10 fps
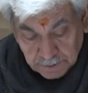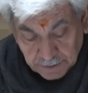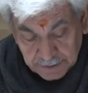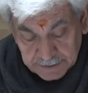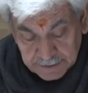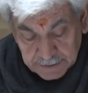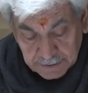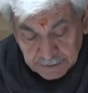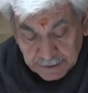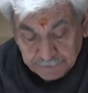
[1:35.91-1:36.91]
trust,
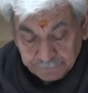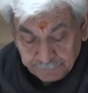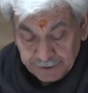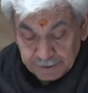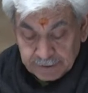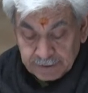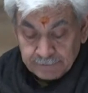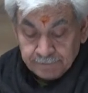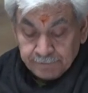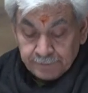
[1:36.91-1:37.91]
and faith
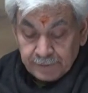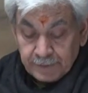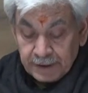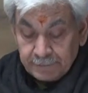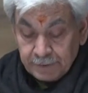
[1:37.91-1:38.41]
that